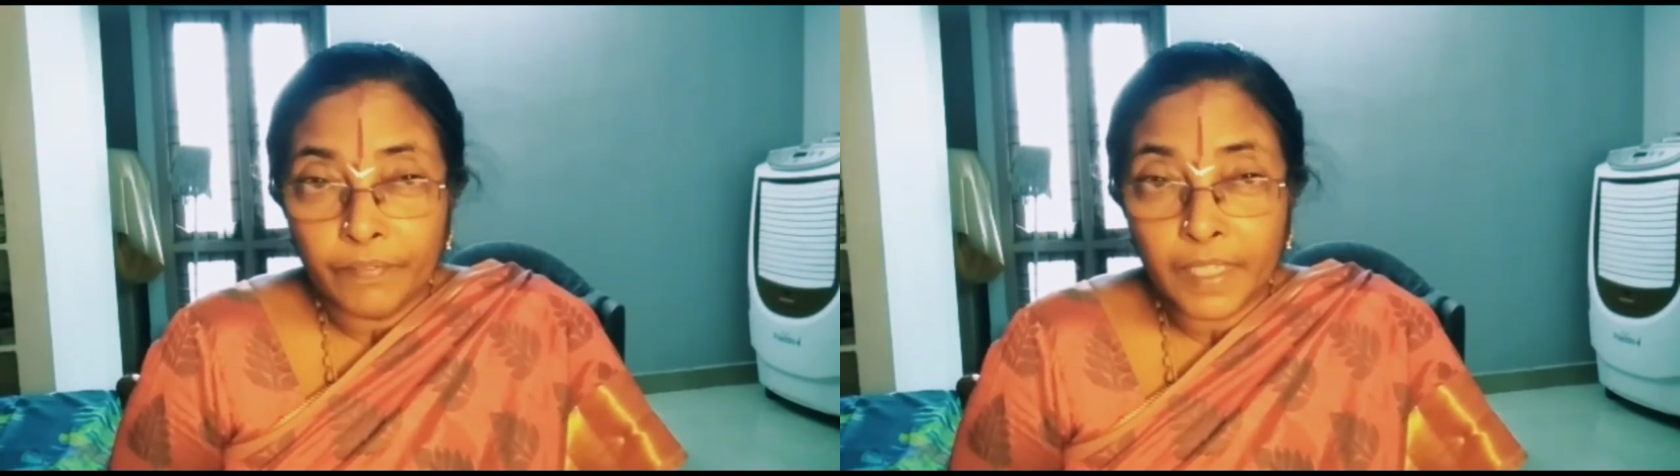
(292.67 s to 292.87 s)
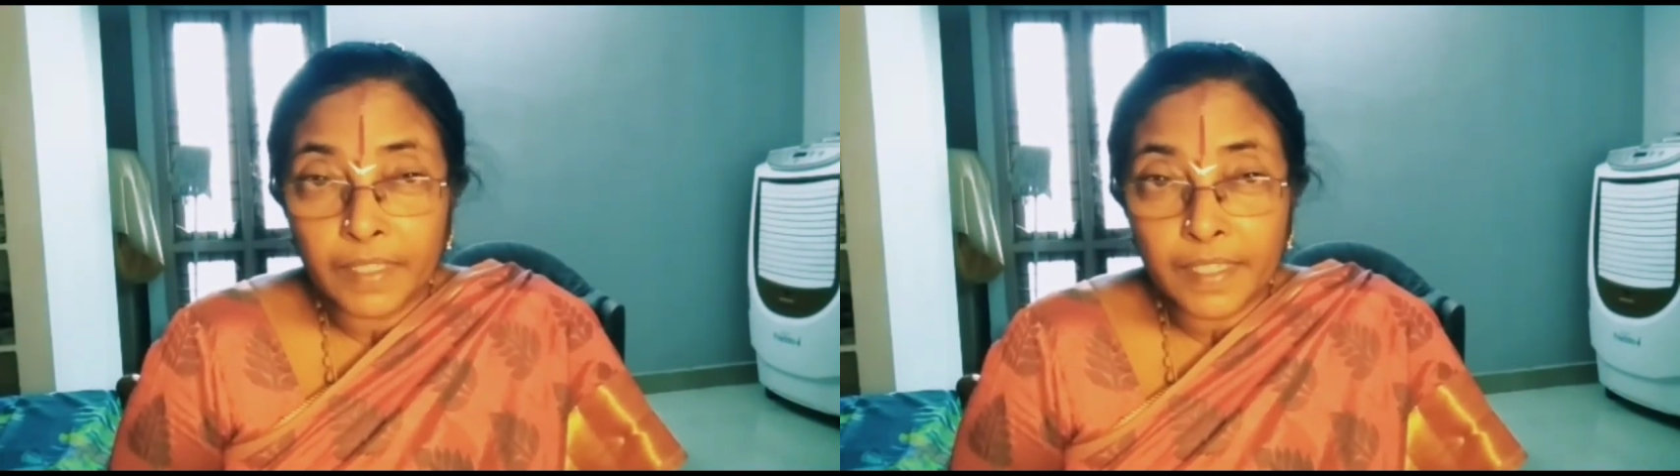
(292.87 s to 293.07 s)

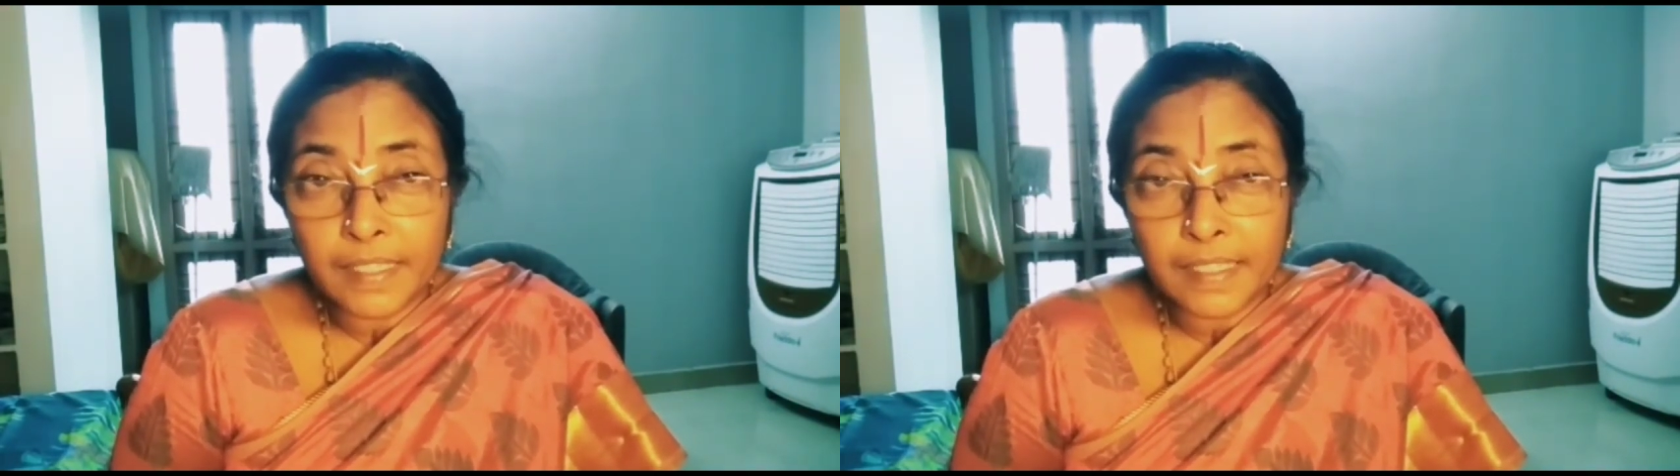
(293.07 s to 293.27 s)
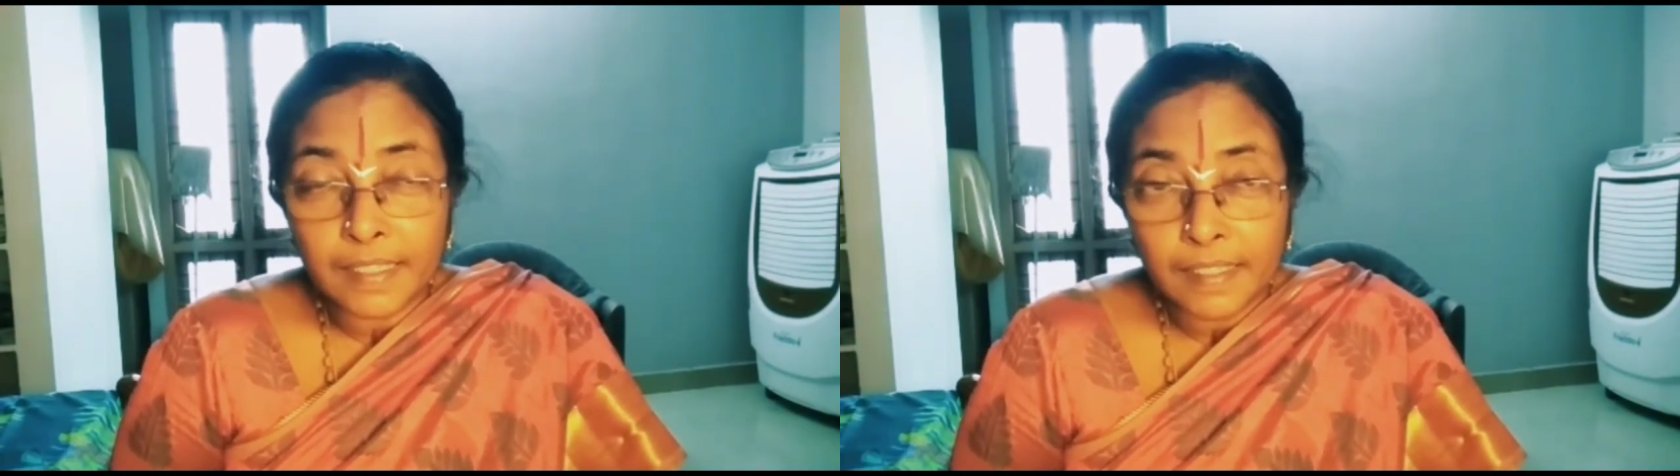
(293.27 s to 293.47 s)
That
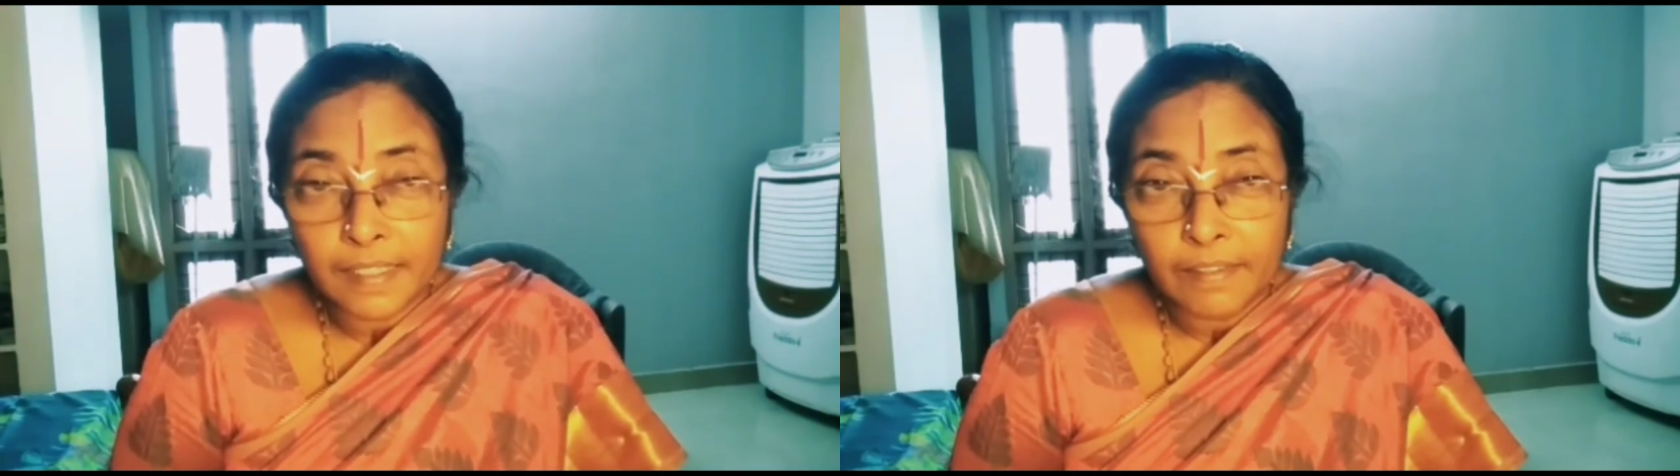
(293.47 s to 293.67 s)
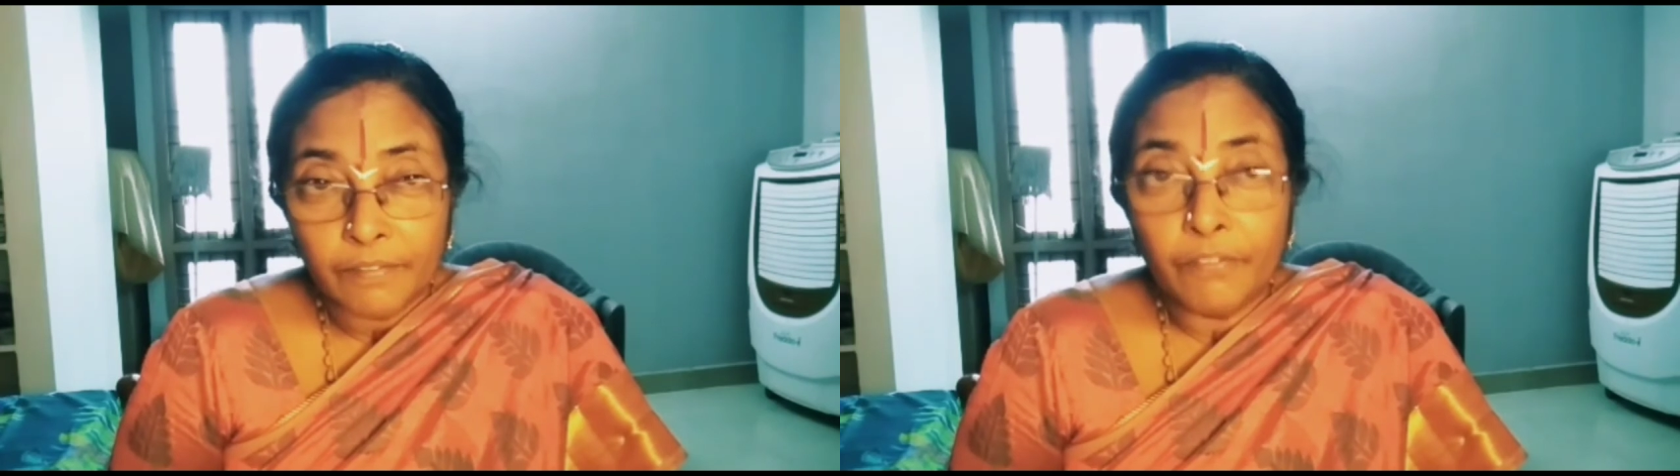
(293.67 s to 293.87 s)
is
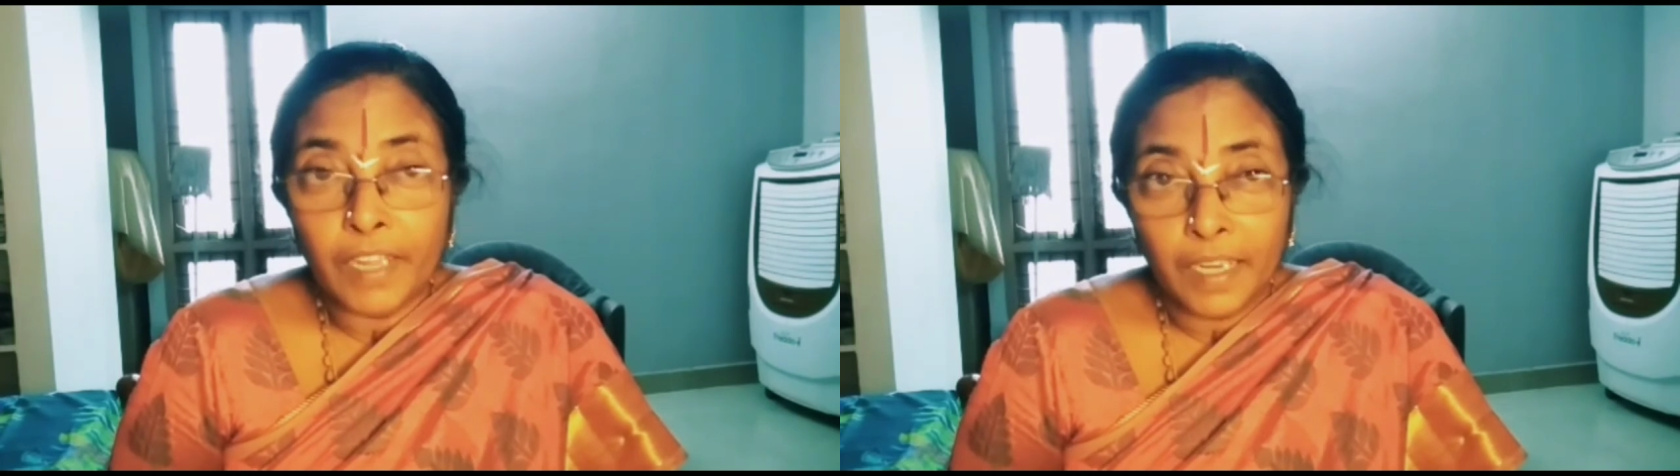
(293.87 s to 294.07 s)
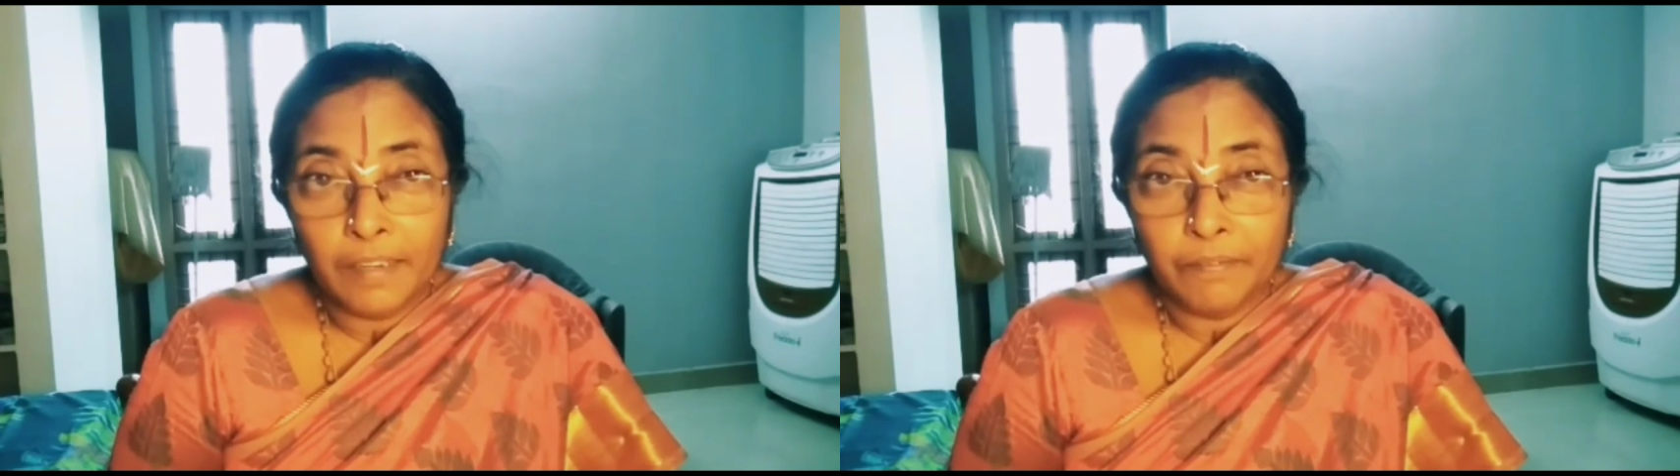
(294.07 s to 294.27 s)

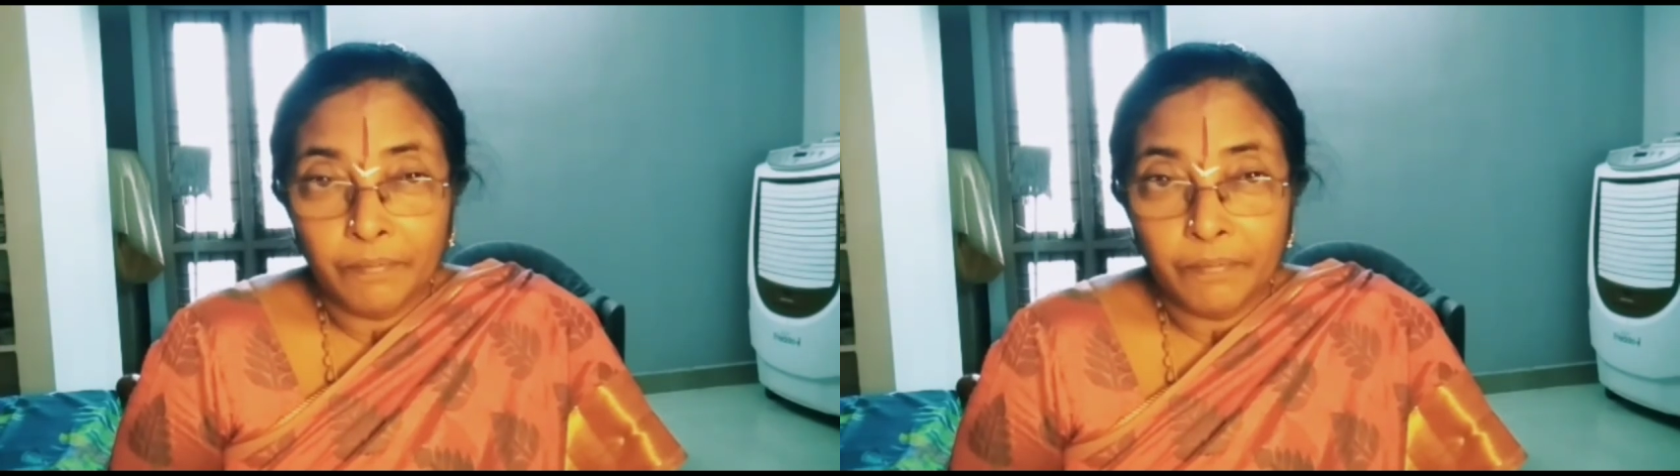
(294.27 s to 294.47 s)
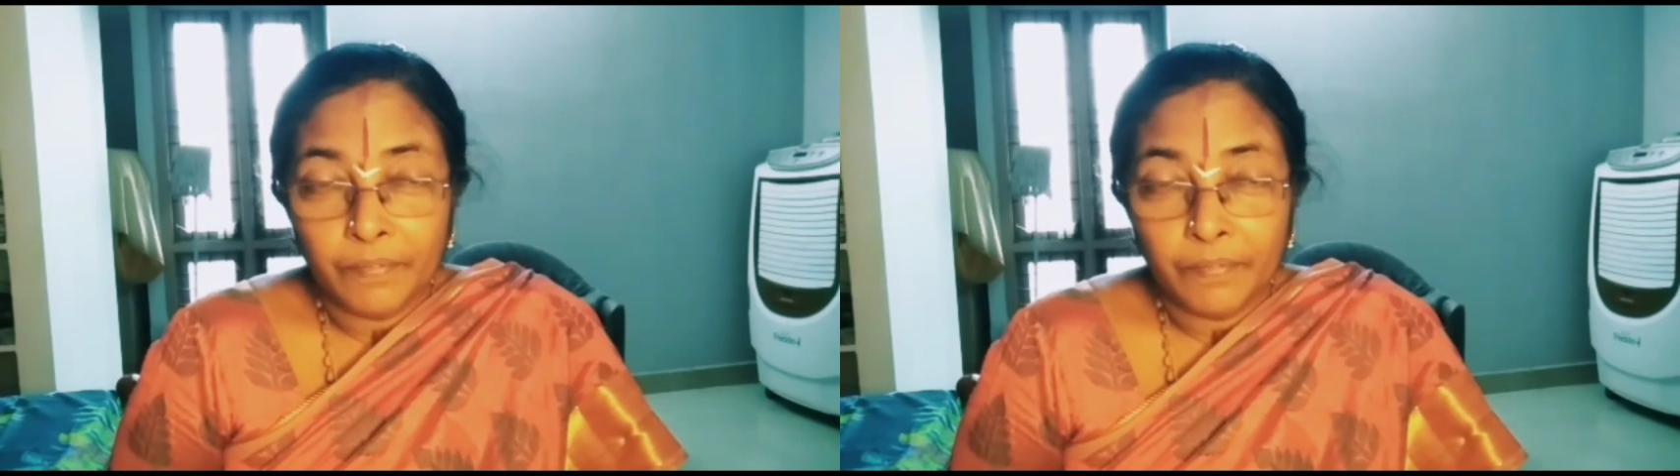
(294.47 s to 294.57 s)
whale.